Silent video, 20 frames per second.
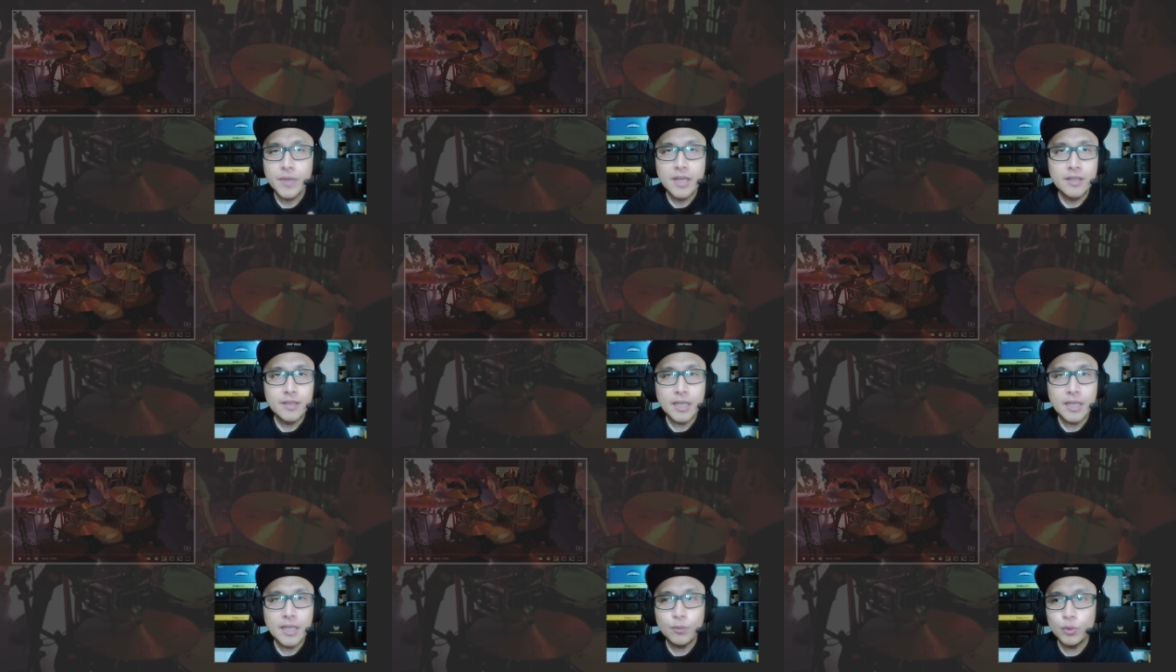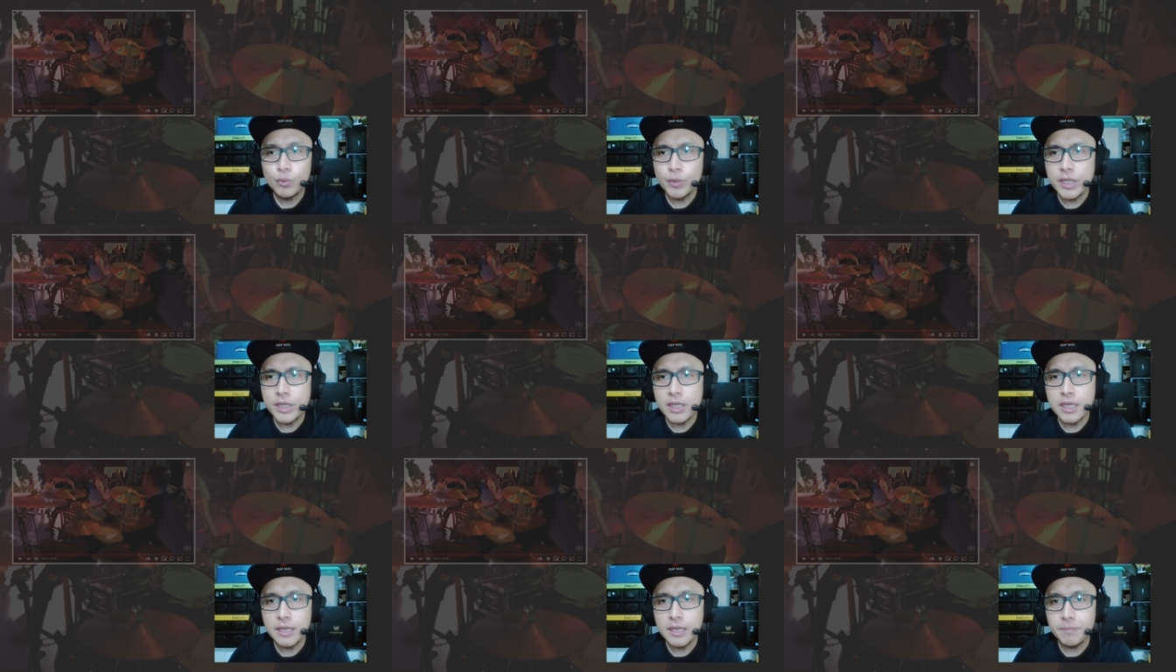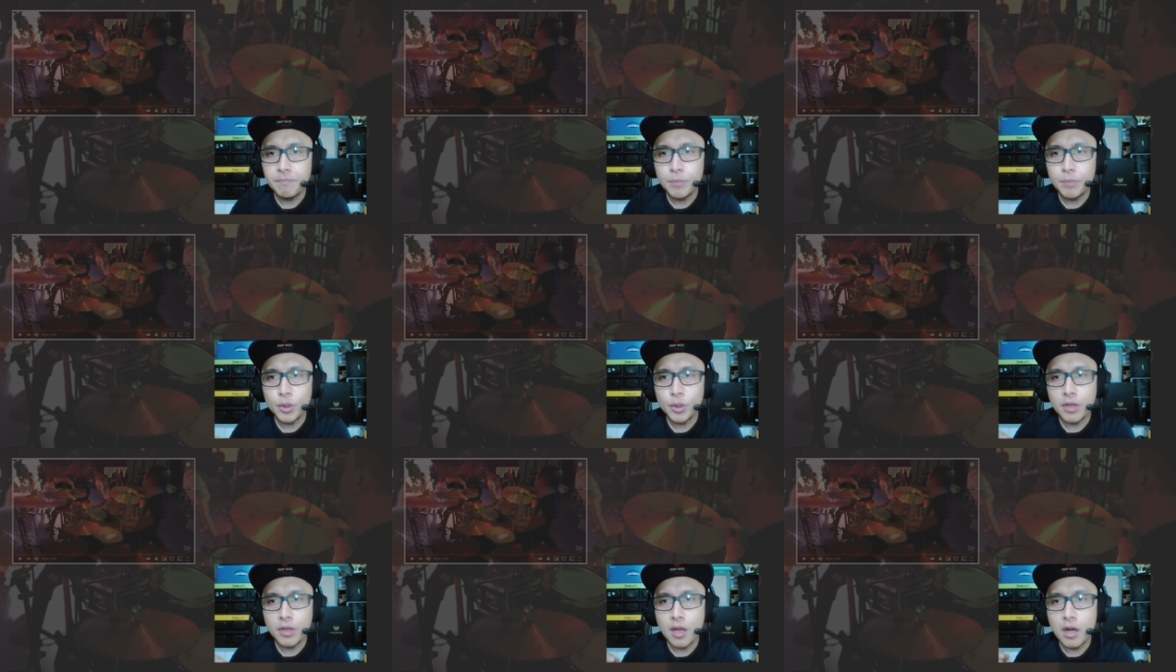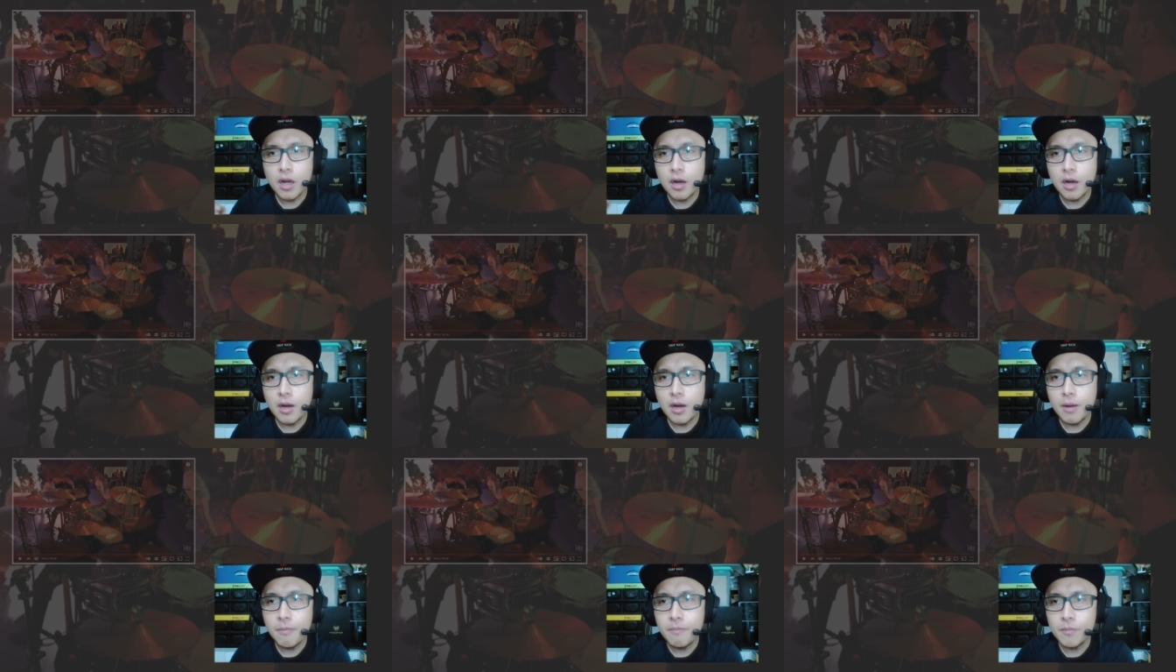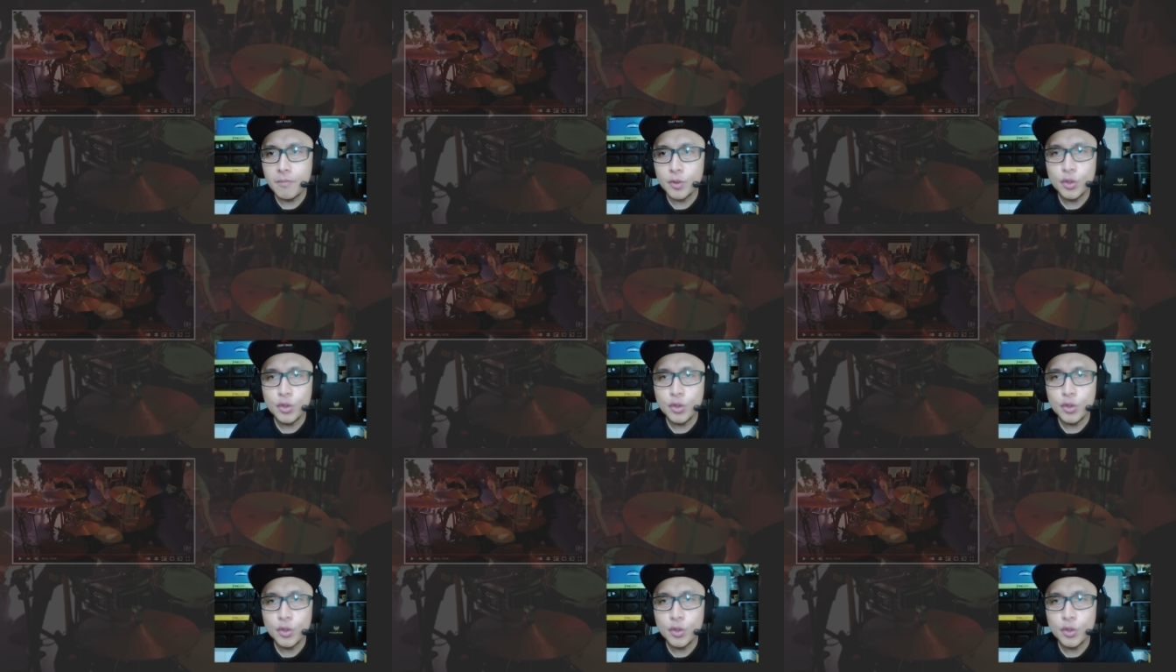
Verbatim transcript: that would really put um,